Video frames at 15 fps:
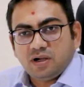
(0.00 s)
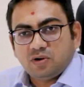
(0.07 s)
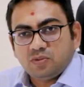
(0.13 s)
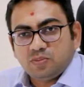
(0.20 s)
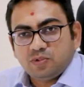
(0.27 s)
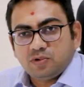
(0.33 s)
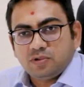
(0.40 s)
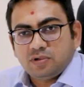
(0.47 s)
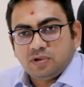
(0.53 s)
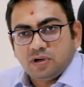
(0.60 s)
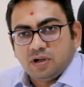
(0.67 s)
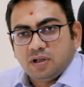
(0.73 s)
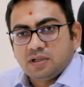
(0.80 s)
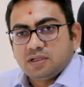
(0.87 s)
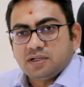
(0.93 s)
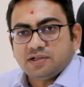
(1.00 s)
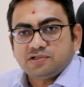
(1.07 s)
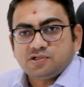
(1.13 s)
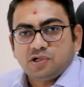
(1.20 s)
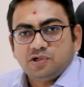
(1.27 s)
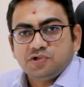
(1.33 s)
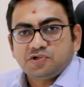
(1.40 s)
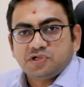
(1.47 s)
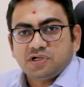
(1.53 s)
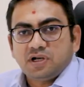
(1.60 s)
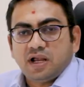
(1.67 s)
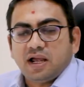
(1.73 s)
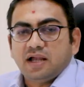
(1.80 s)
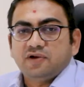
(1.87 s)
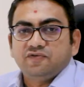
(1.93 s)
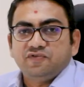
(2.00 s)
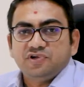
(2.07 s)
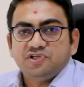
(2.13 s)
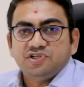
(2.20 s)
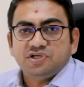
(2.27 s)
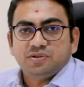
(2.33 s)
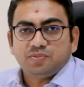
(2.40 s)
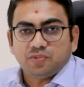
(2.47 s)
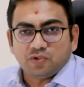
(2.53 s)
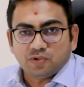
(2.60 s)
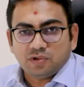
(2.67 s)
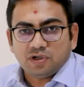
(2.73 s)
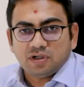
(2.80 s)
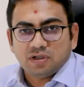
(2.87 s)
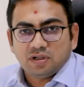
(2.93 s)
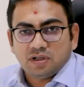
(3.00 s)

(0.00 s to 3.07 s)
output resolution and VGA port,